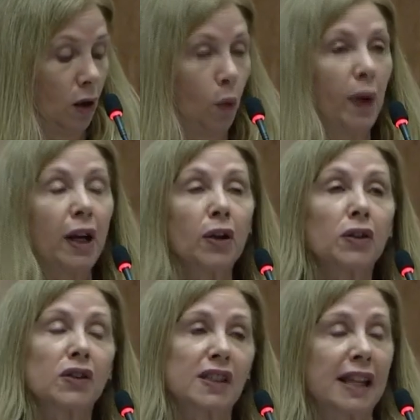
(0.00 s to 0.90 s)
we are
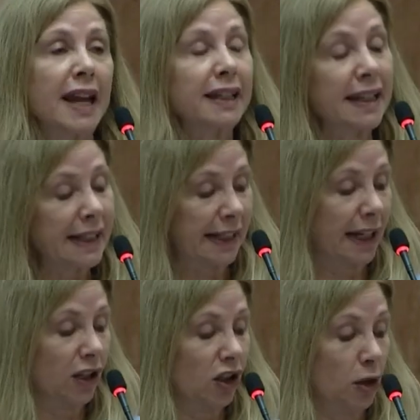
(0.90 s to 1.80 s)

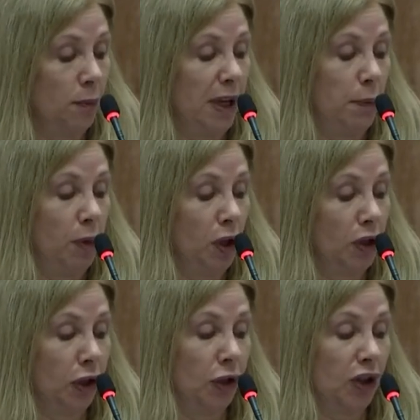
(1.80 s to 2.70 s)
sentencing some people
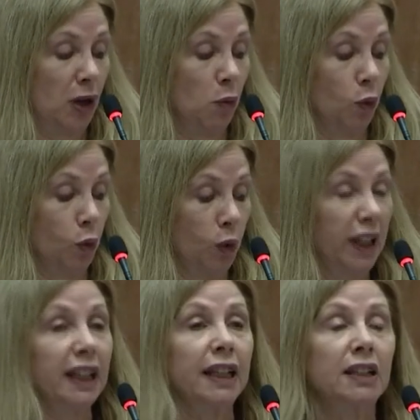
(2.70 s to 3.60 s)
to some
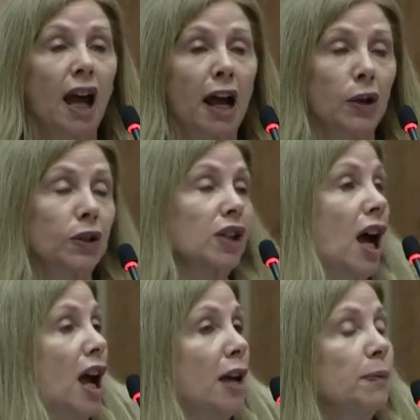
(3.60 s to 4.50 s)
really dire
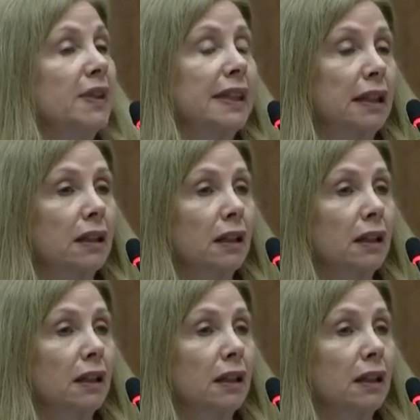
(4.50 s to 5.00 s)
times.